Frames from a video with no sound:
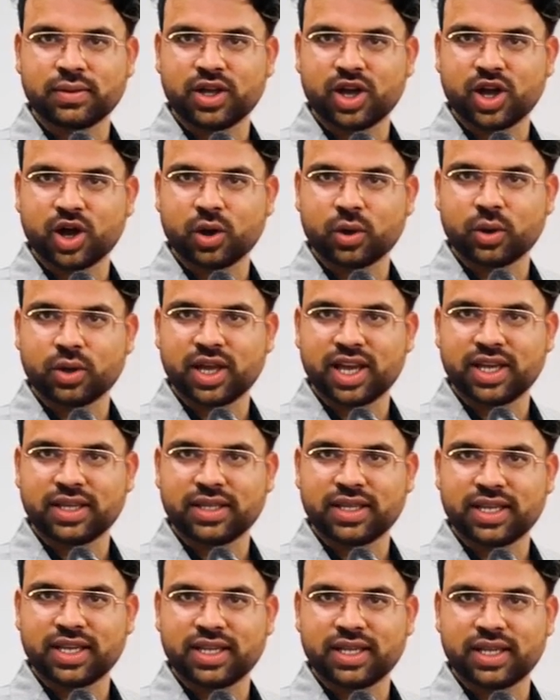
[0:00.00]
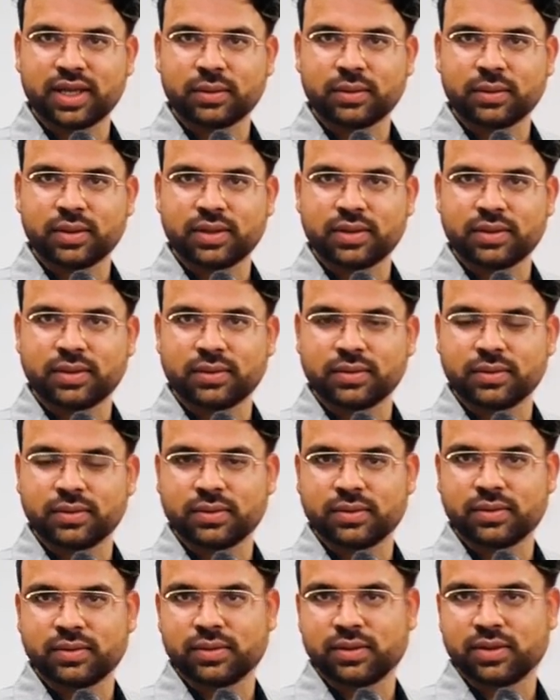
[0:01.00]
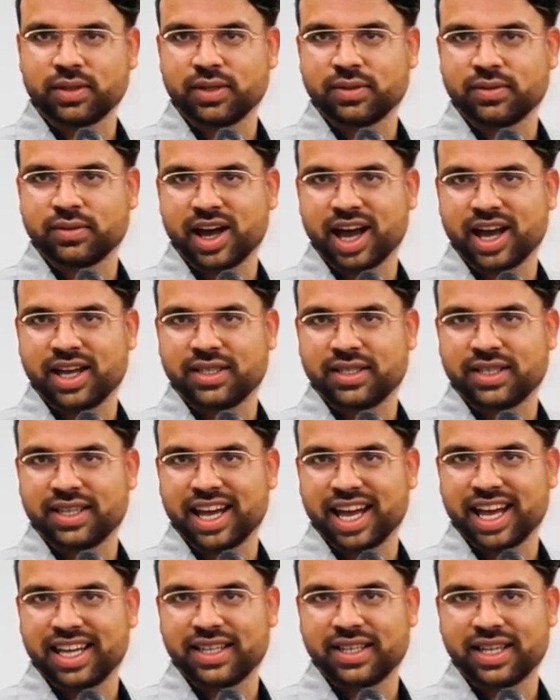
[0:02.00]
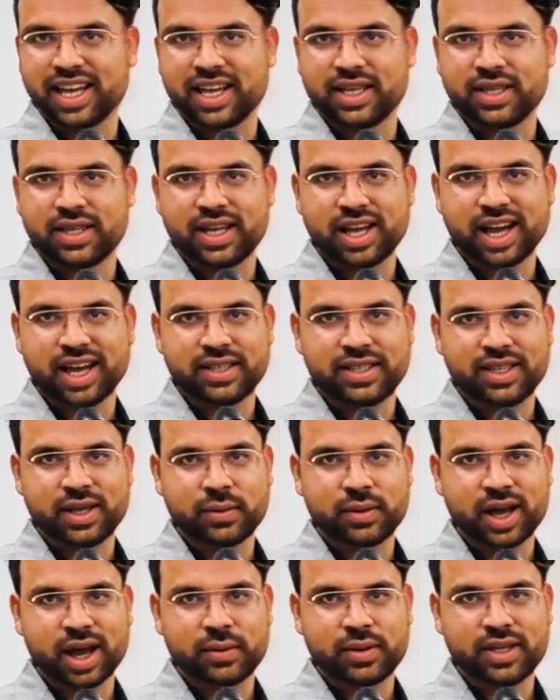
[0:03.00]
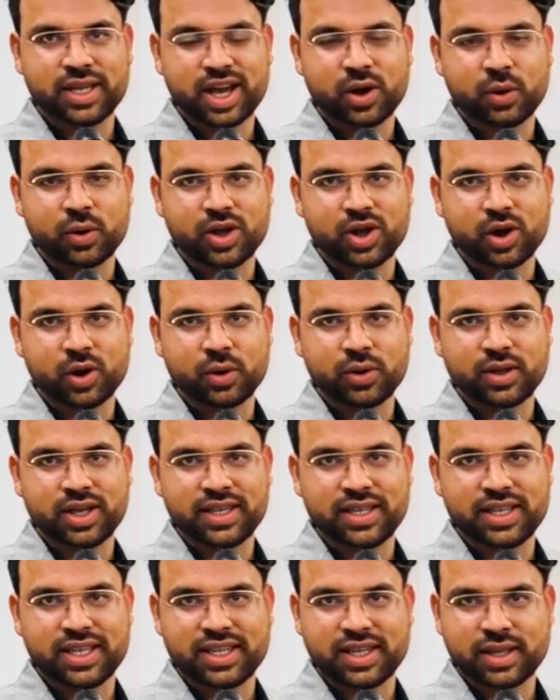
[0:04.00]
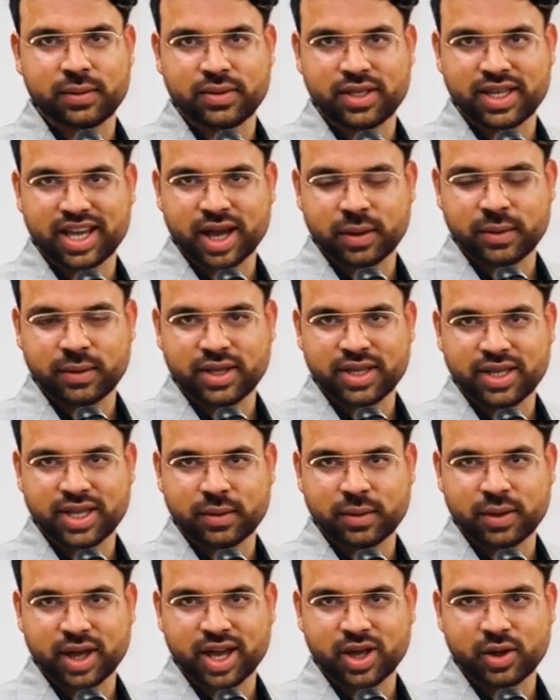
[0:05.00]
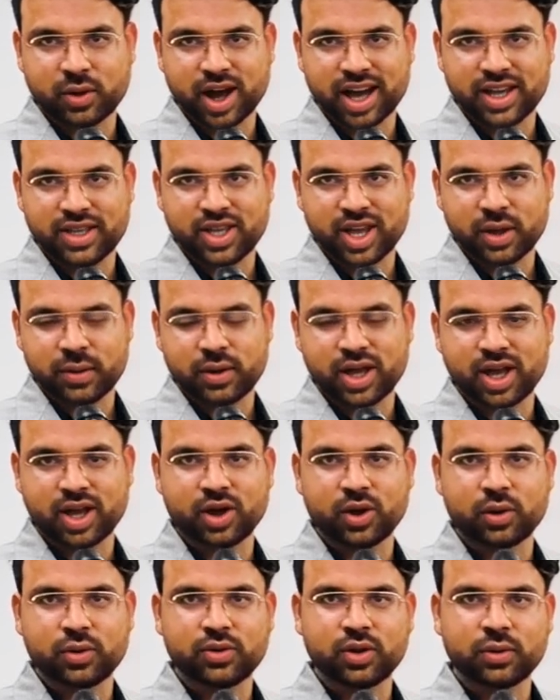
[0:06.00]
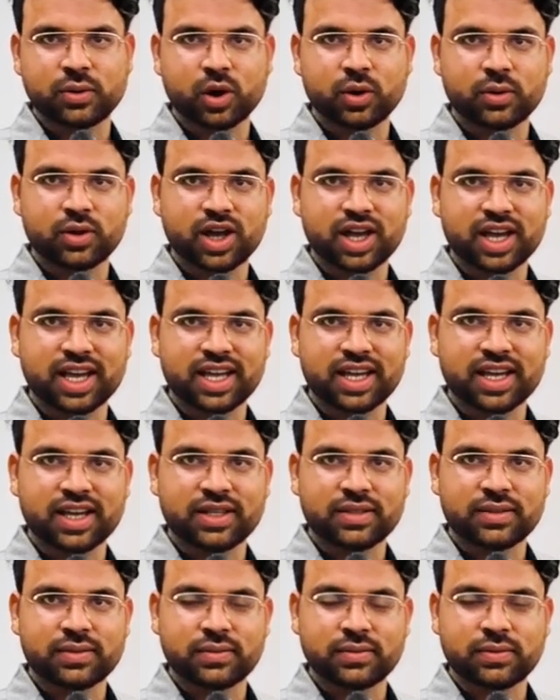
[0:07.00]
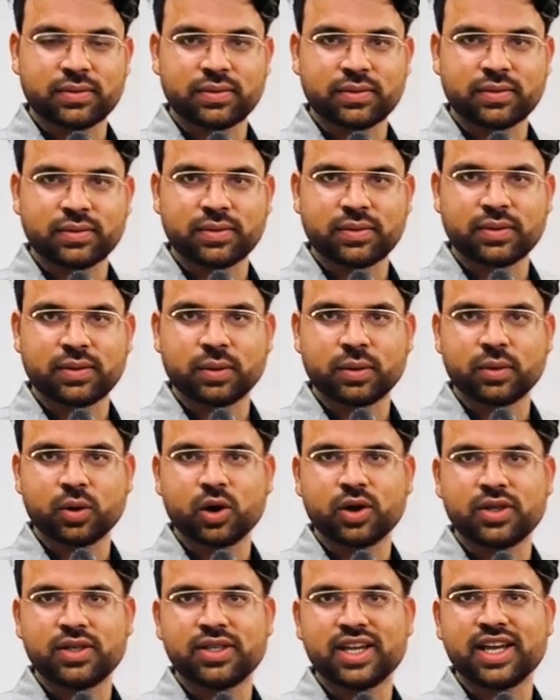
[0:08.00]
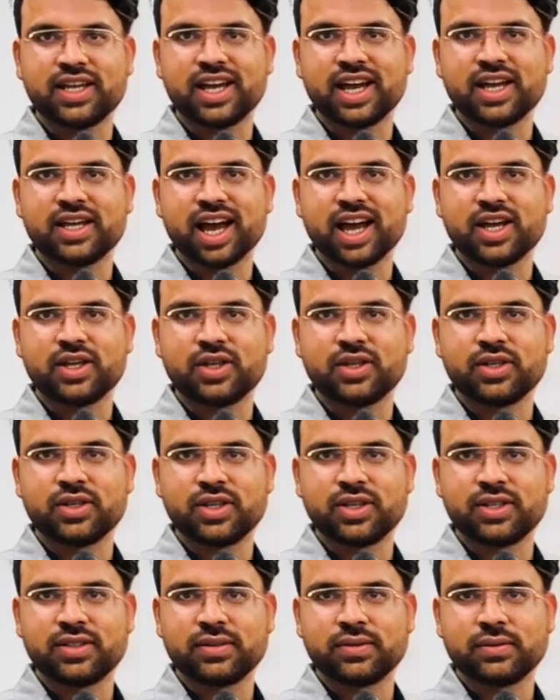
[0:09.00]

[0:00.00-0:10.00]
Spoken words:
Cooling system. Fans, heatsinks, and sometimes liquid cooling systems keep the CPU and GPU from overheating. Ports and connectors.